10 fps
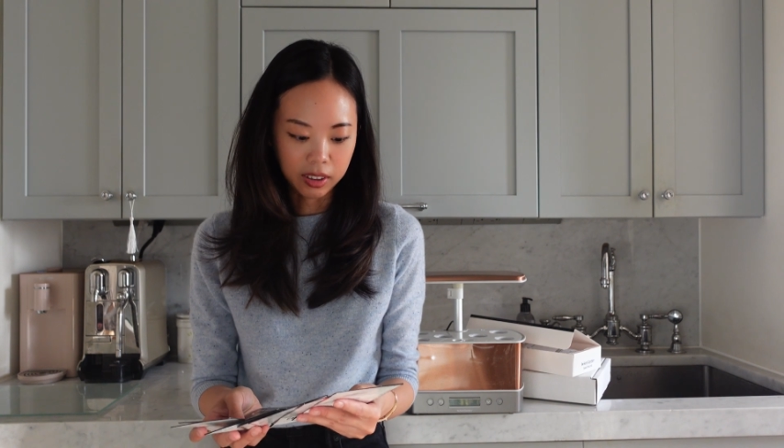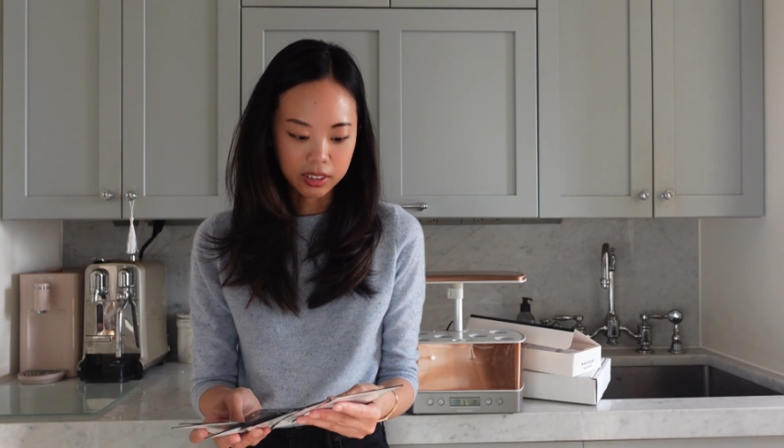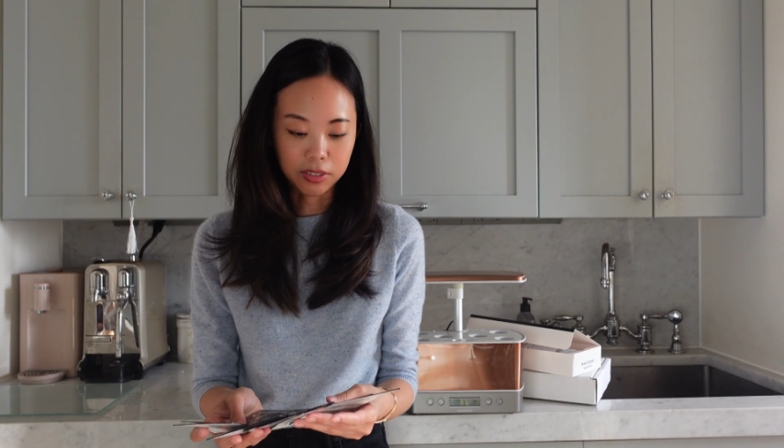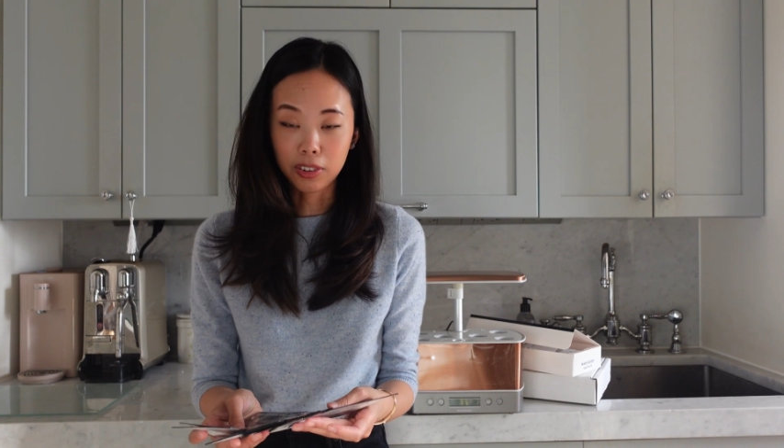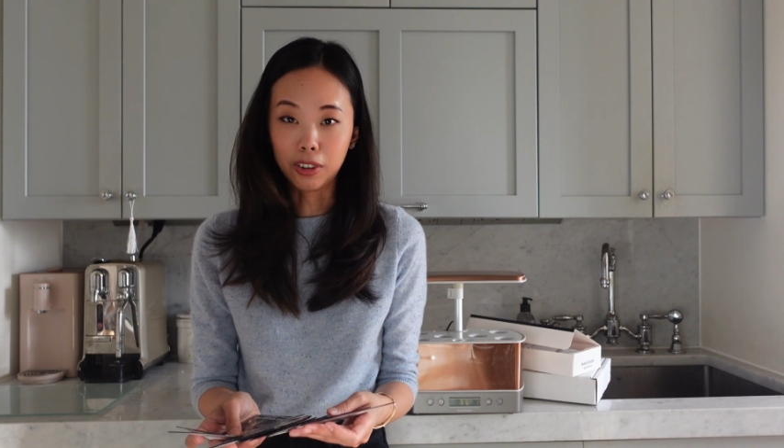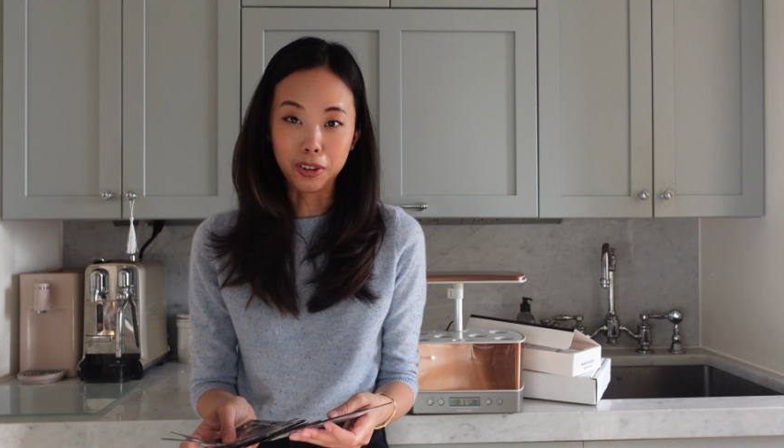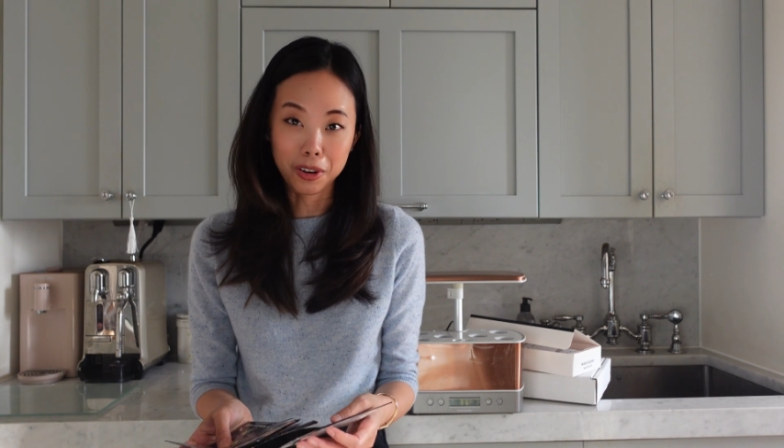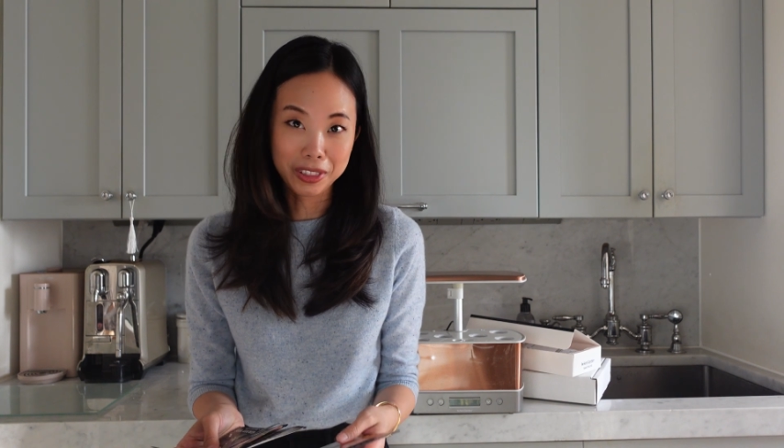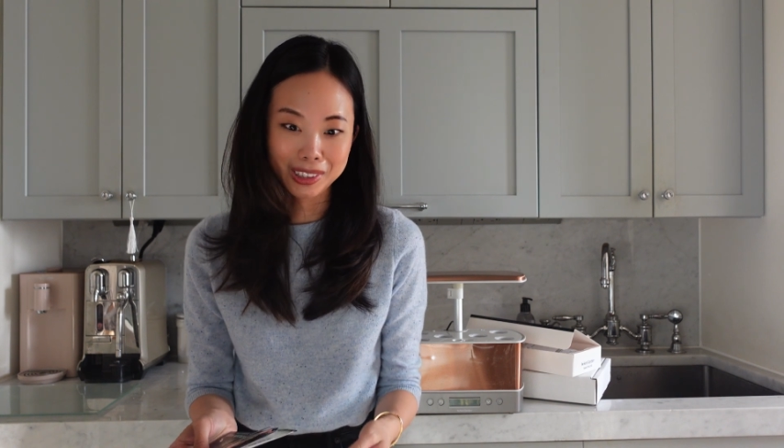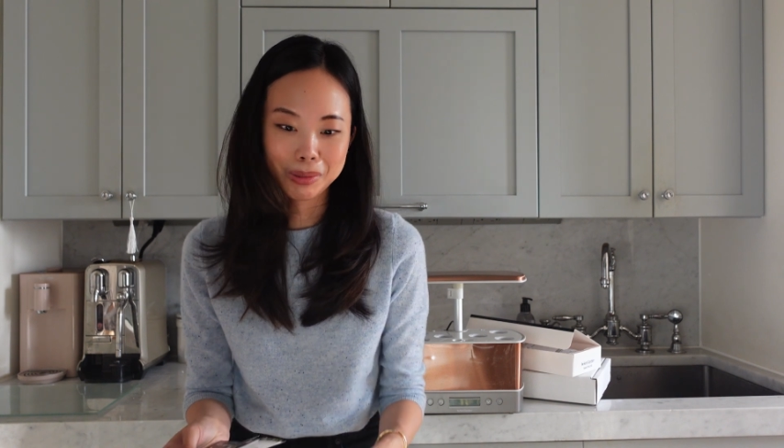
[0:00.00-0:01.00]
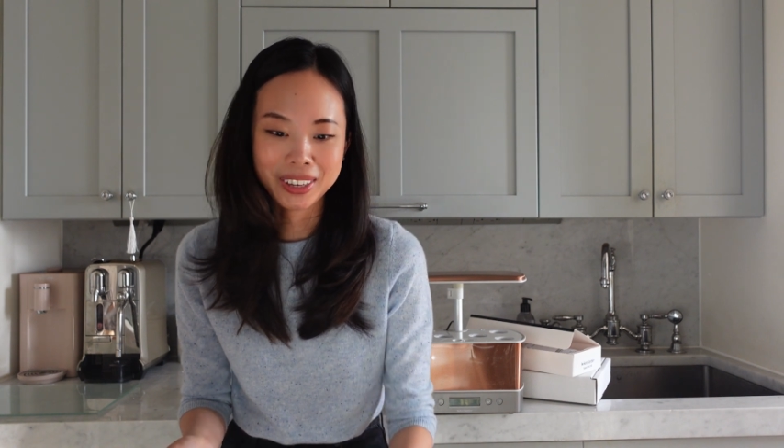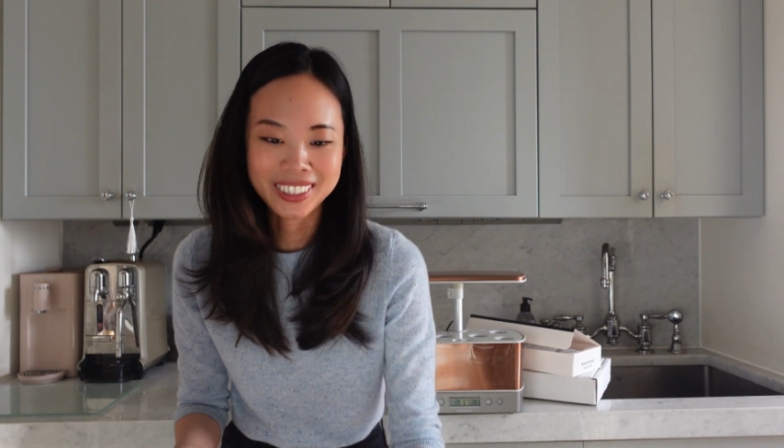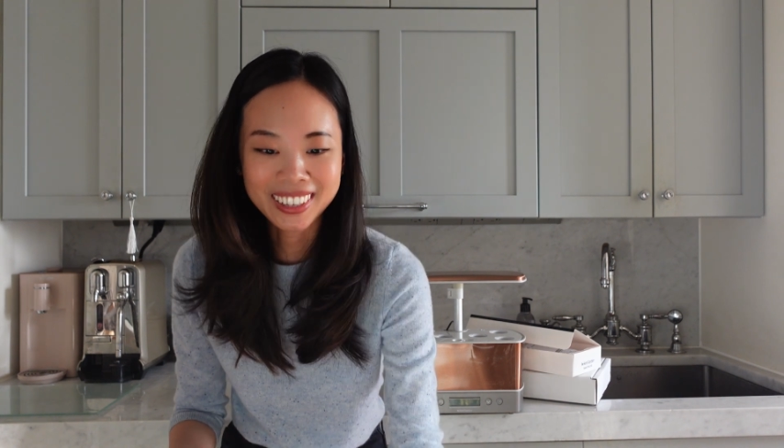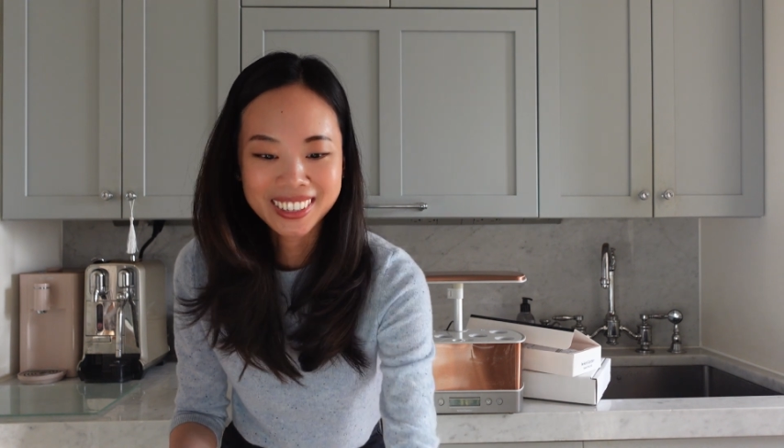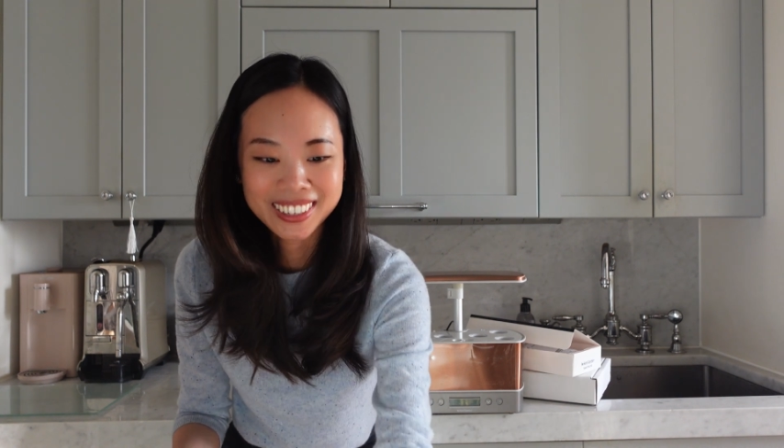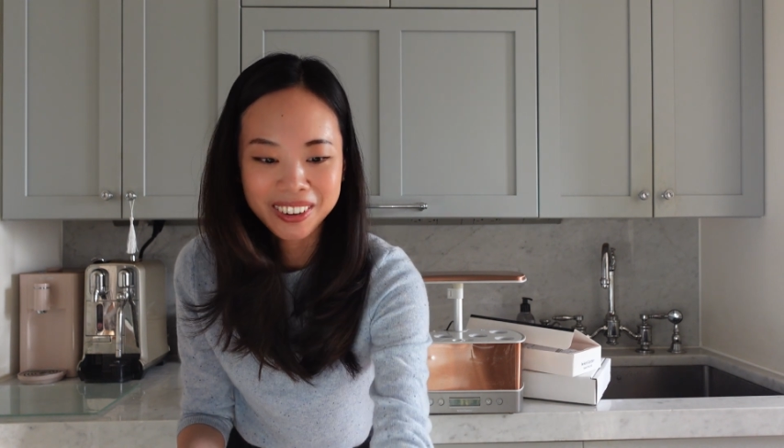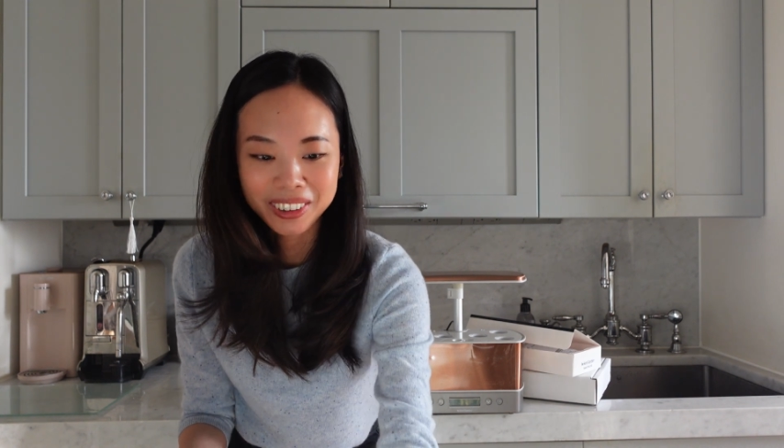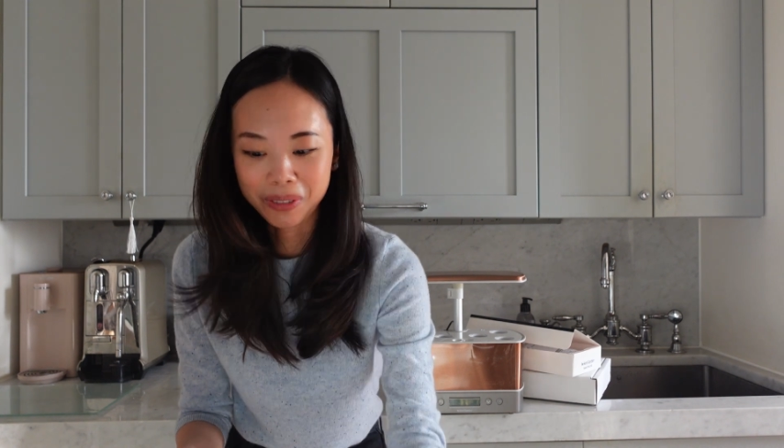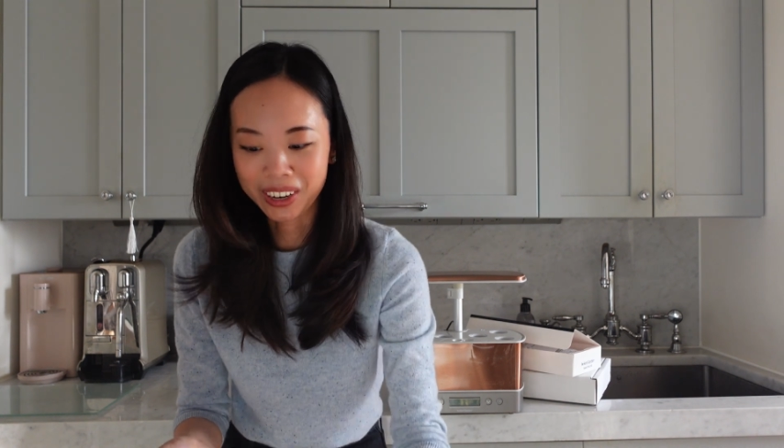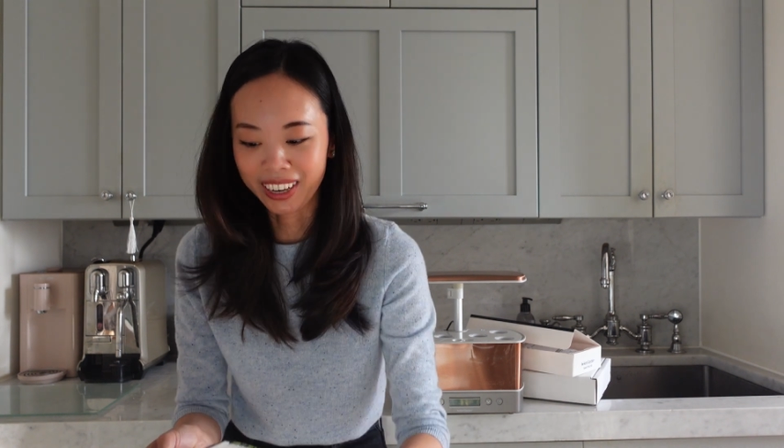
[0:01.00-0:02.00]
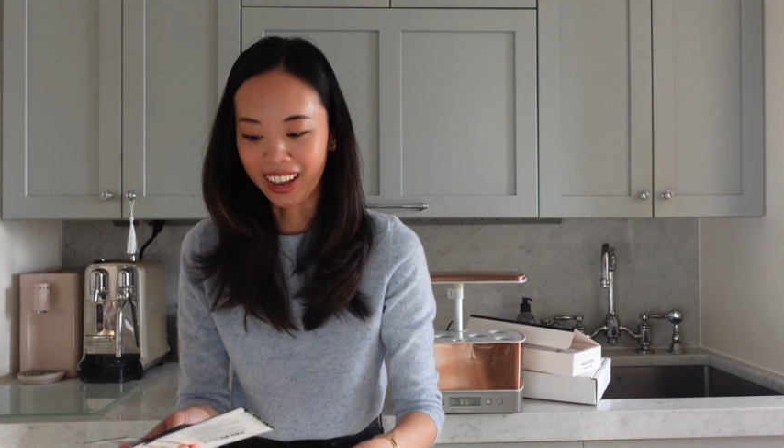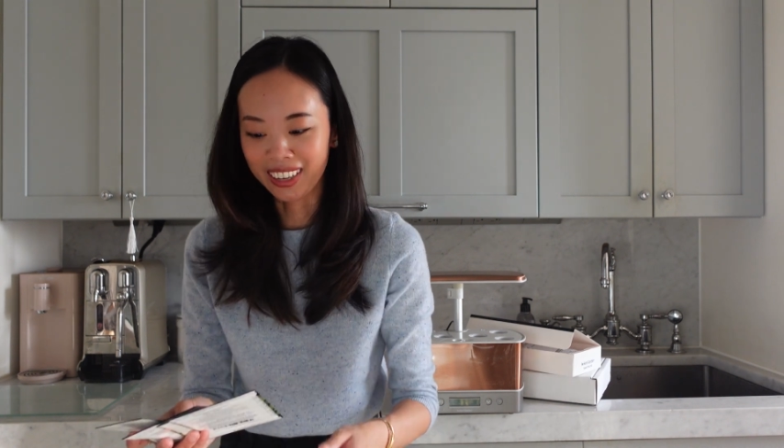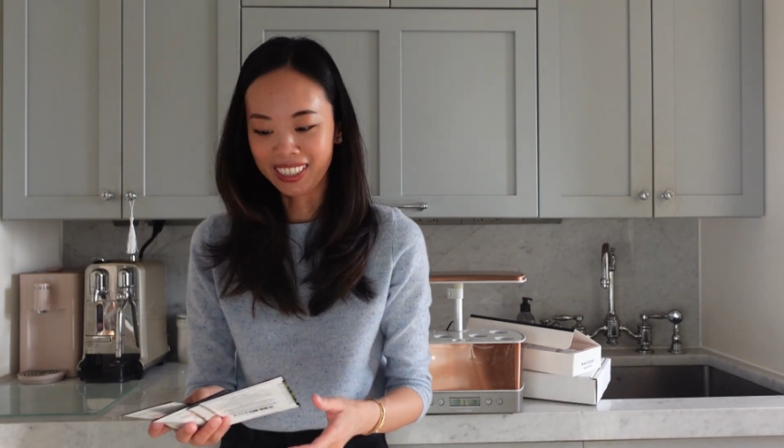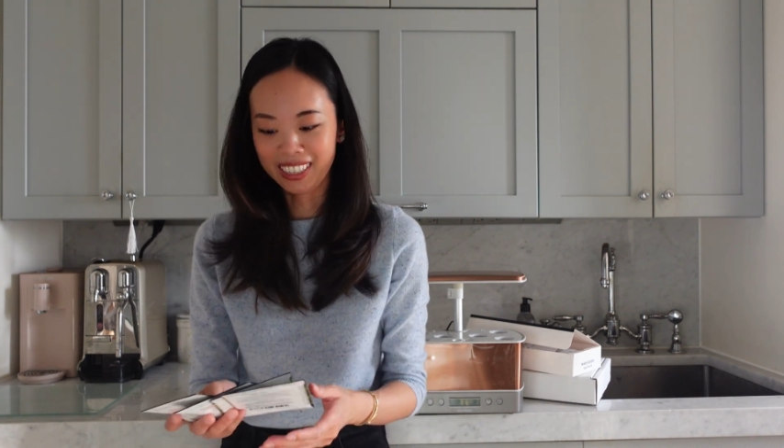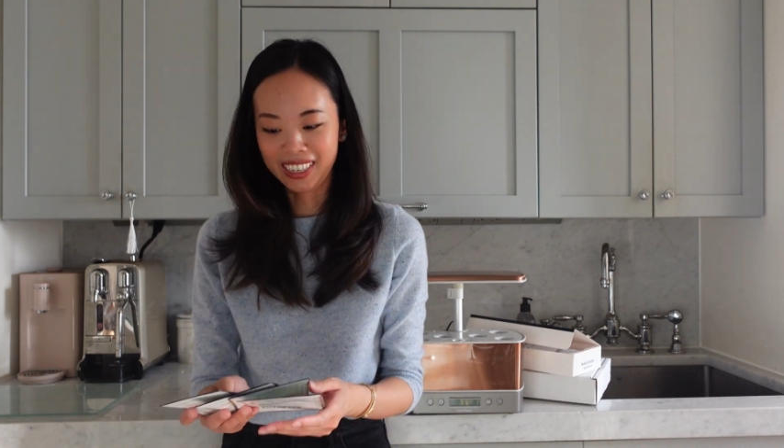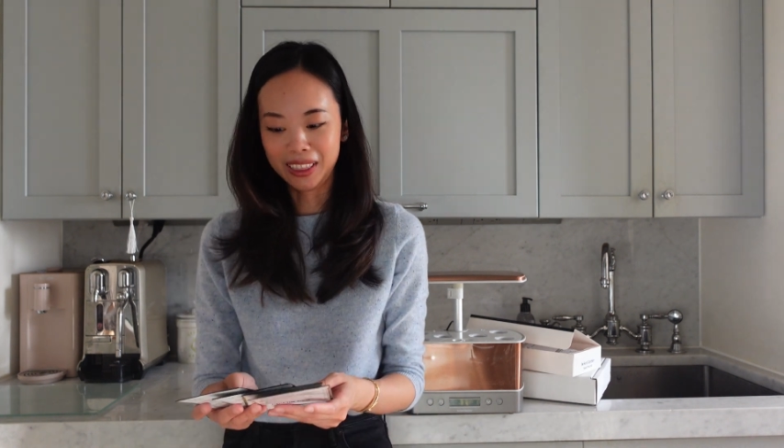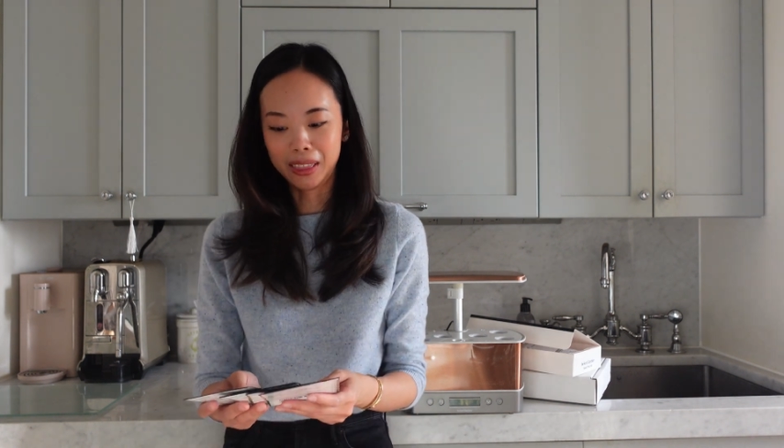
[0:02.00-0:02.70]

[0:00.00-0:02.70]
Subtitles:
to fill all the spaces because I really want to get